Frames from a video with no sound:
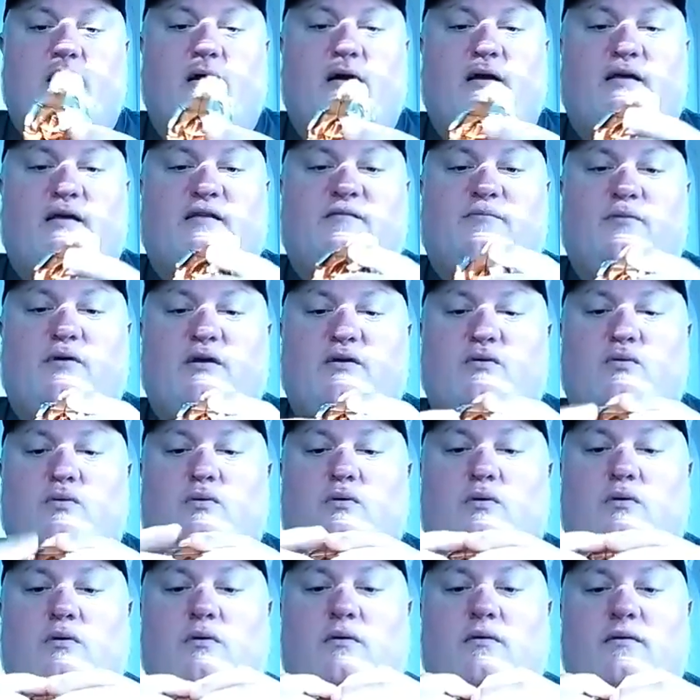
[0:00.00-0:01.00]
He's pretty
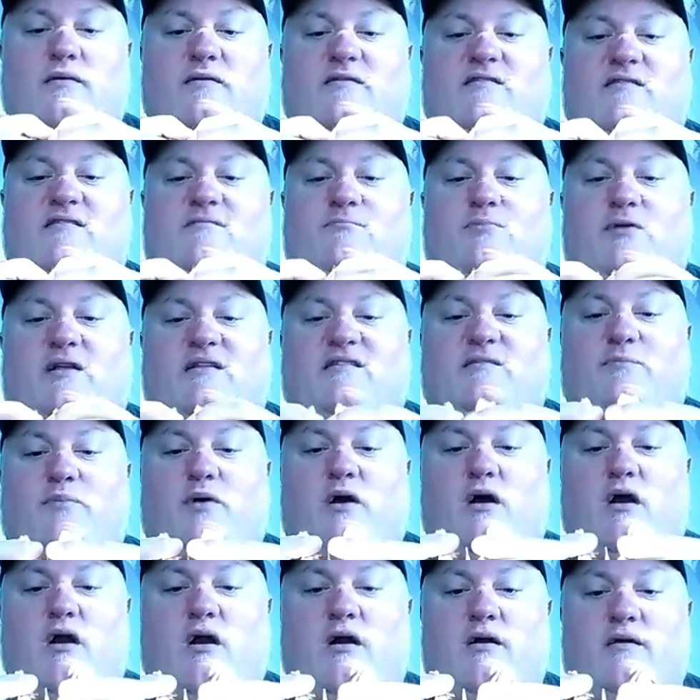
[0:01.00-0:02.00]
cool. Splits
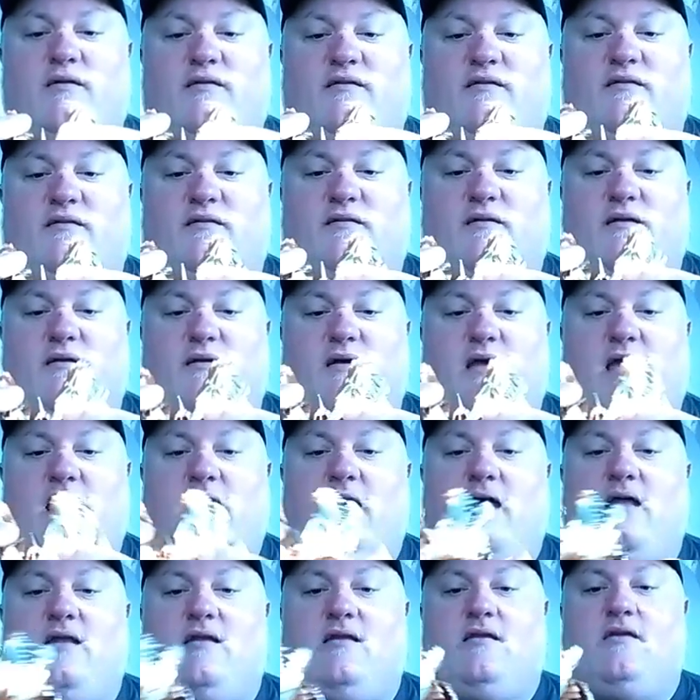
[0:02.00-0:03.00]
apart,
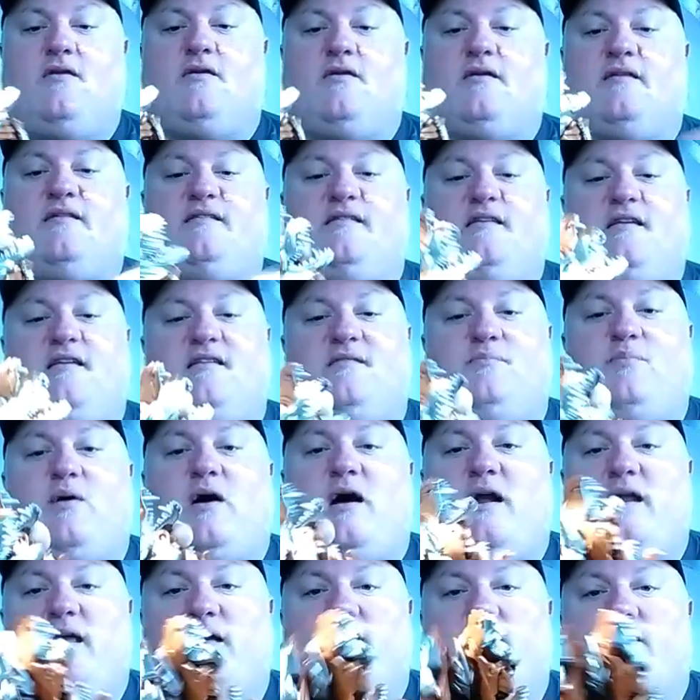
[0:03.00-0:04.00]
and you can see his
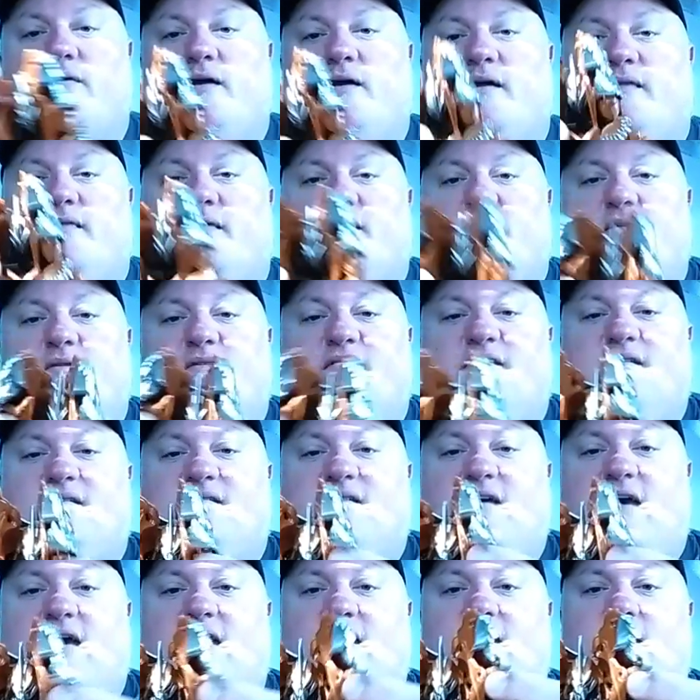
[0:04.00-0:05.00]
body, right? You can see his
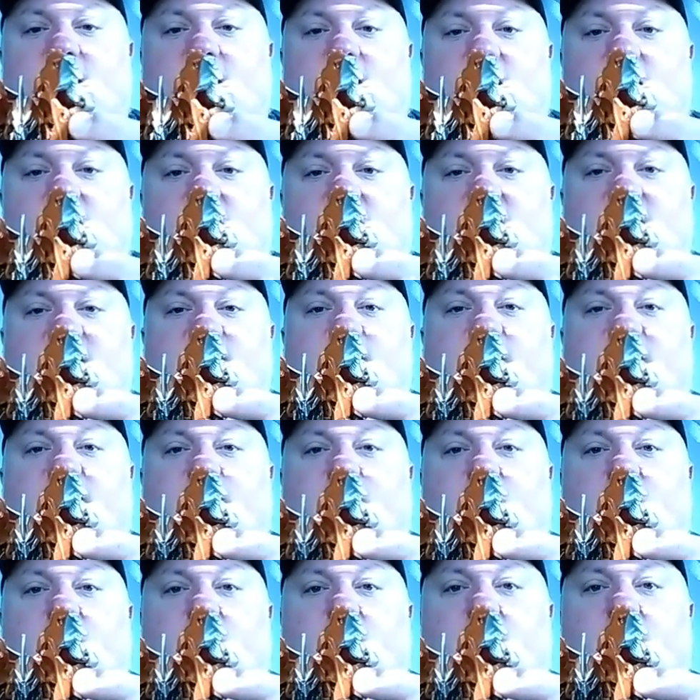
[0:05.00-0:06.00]
head. He splits
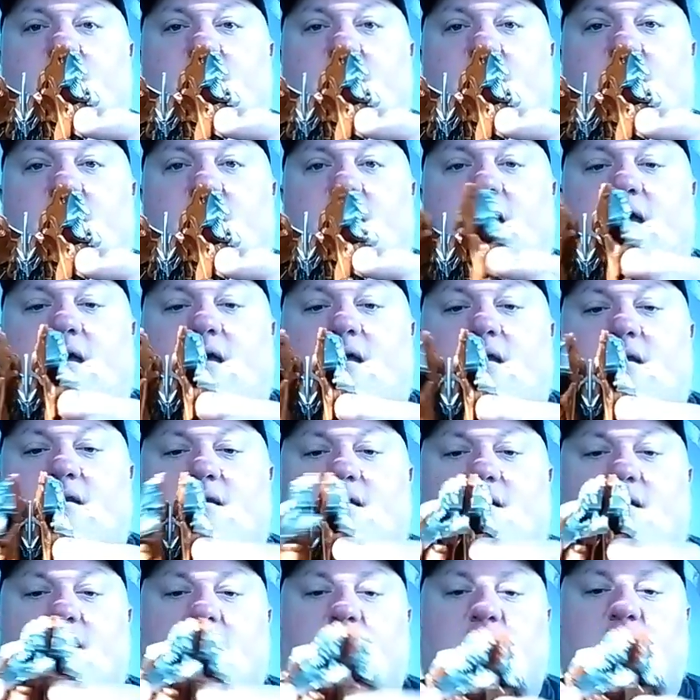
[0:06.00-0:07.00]
apart and
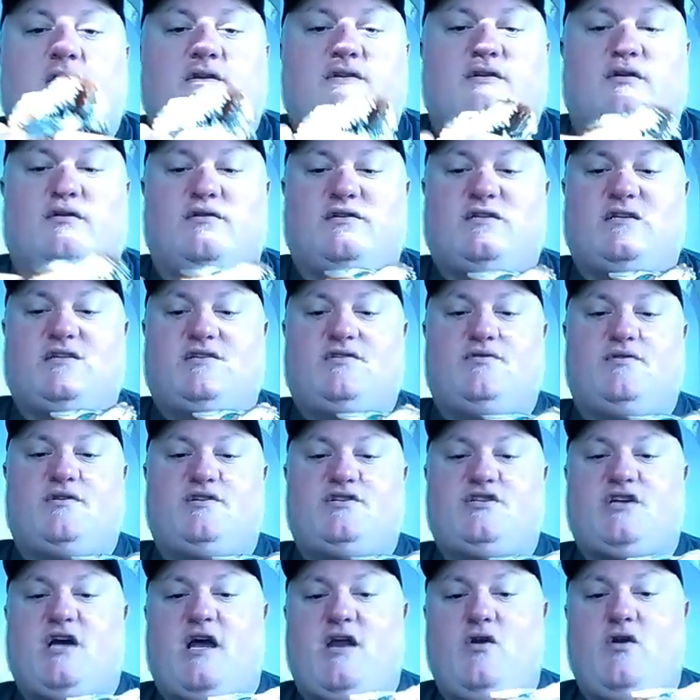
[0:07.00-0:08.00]
turns into a
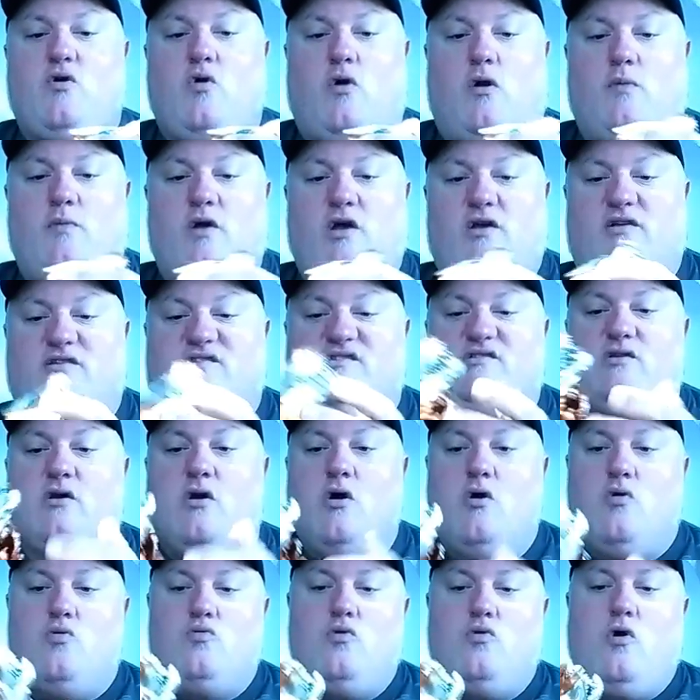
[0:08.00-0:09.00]
ginormous
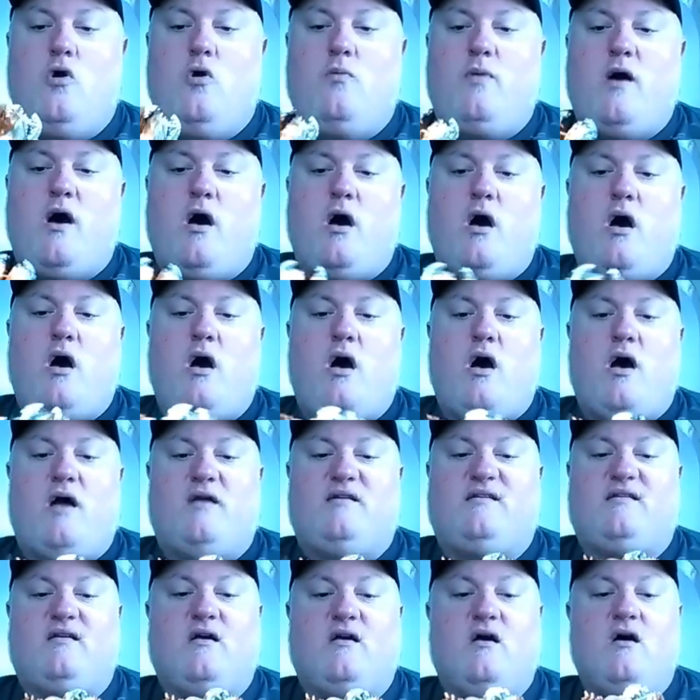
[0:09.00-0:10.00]

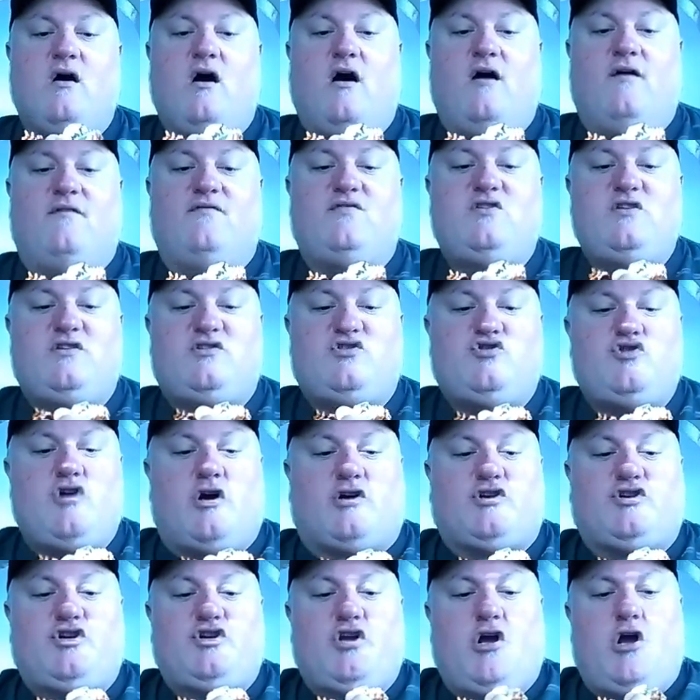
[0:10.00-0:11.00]
robot of
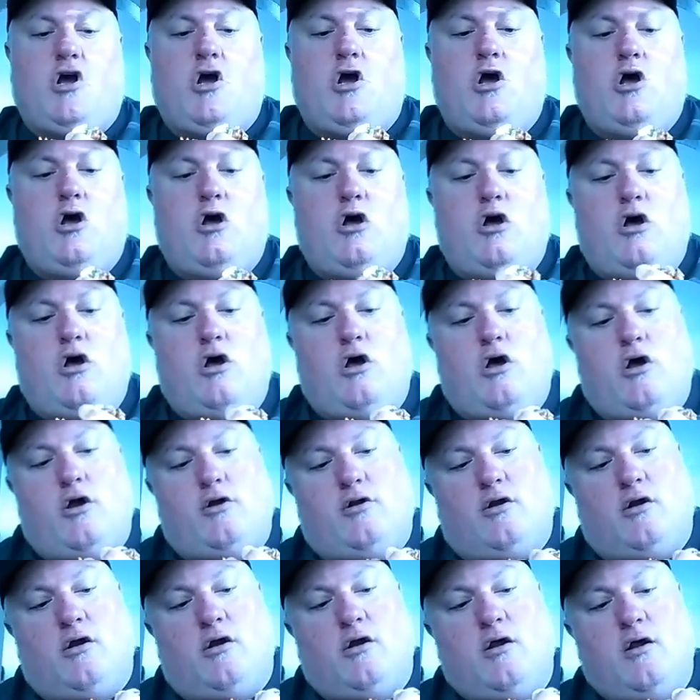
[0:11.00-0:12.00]

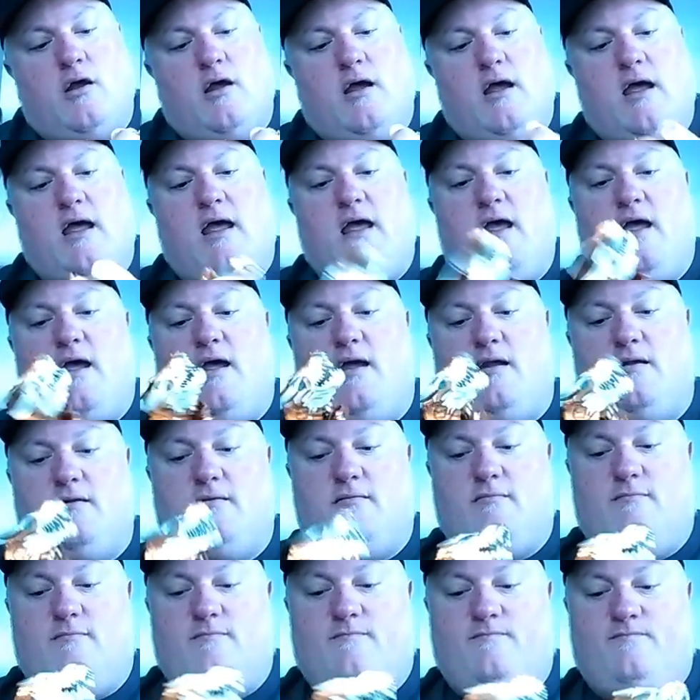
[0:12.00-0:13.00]
destruction.
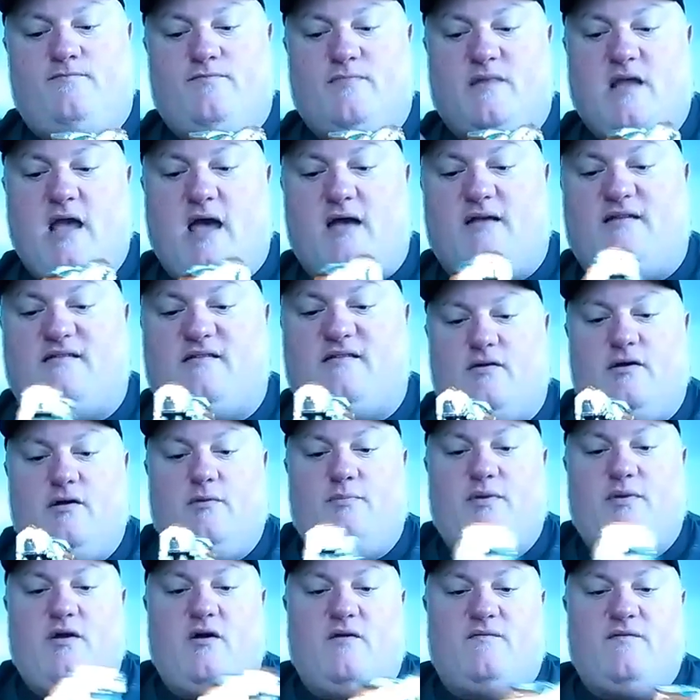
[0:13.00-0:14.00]
And yeah, so
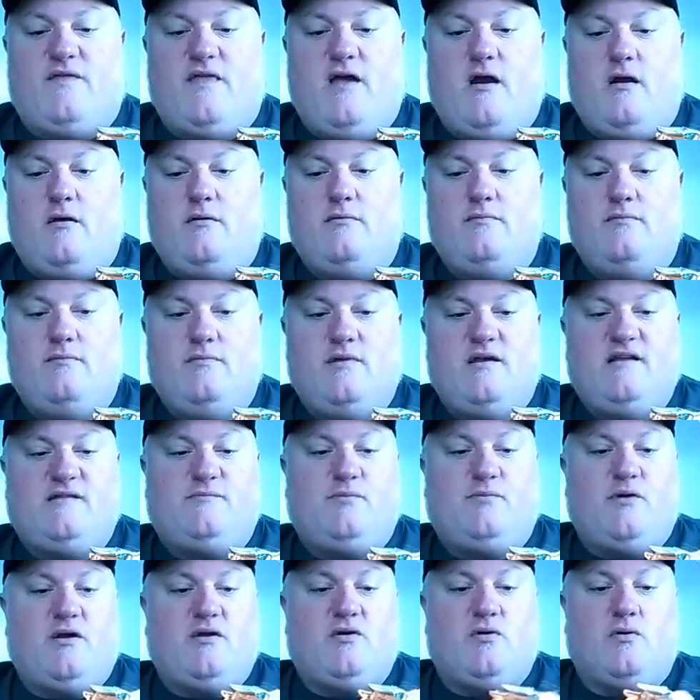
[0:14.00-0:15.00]
be over there. He's
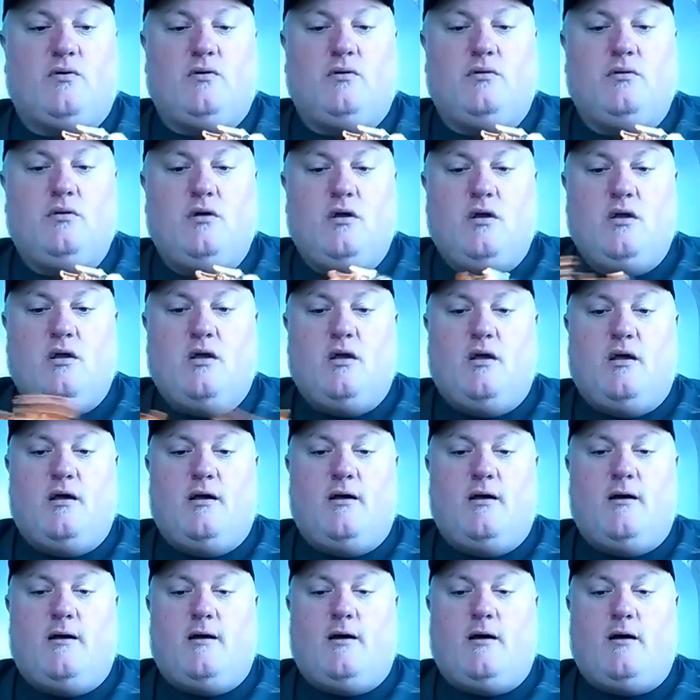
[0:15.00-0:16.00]
pretty cool.
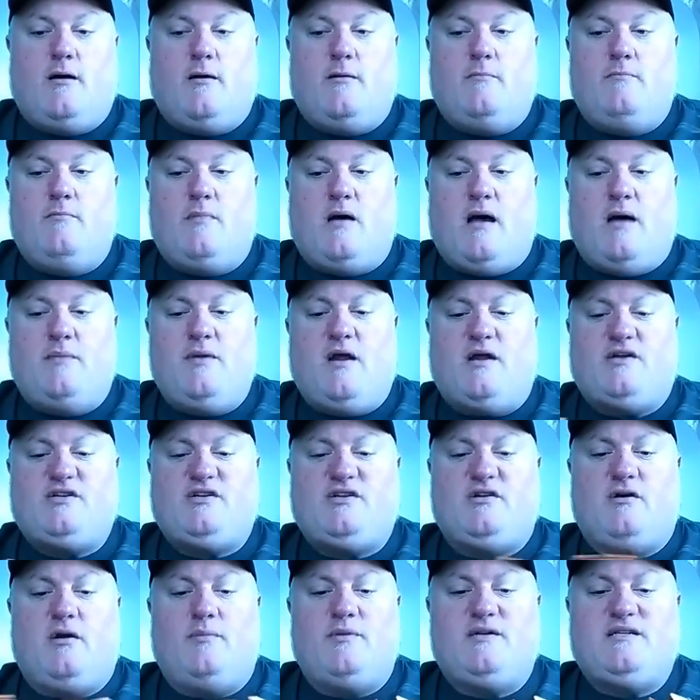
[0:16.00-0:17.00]
I'm not
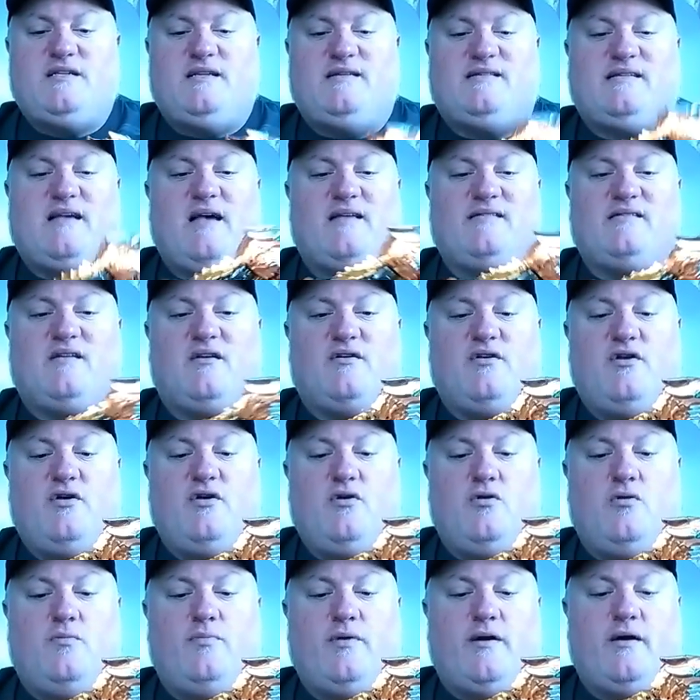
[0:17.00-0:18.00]
sure how much these guys are
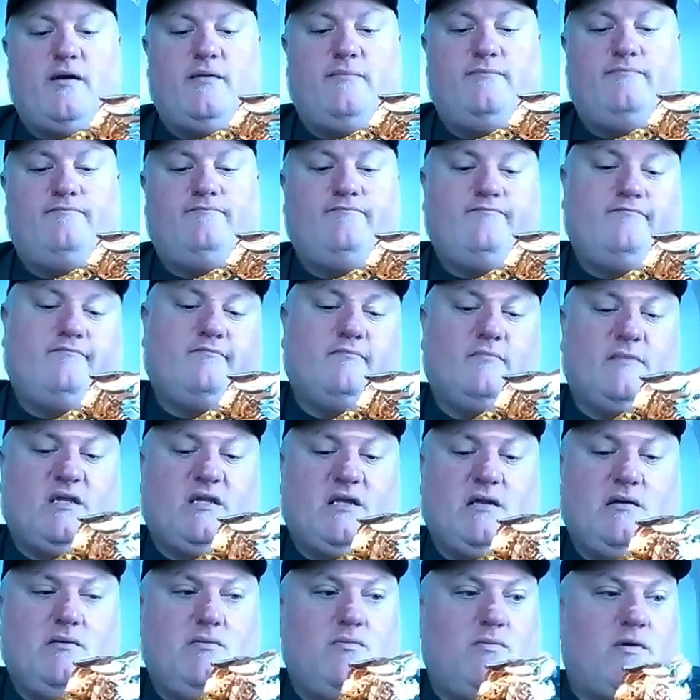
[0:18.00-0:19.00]
new, but
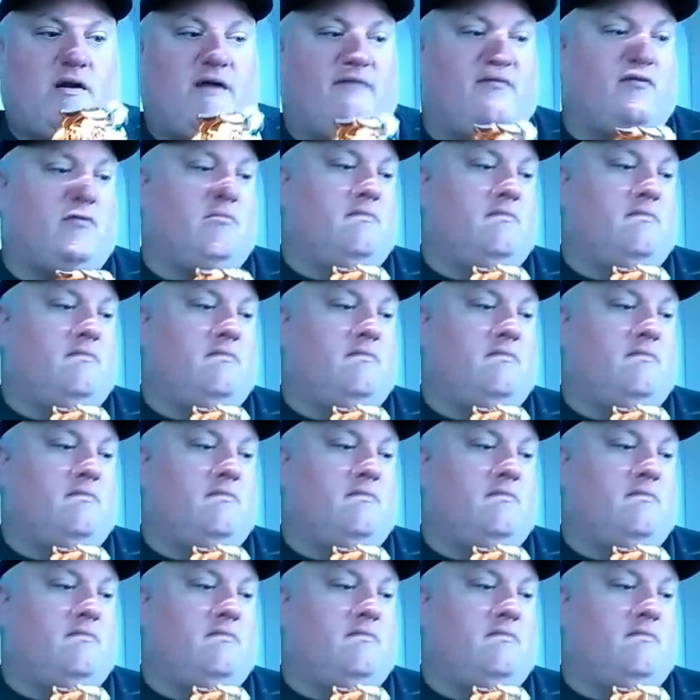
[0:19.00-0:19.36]
whatever.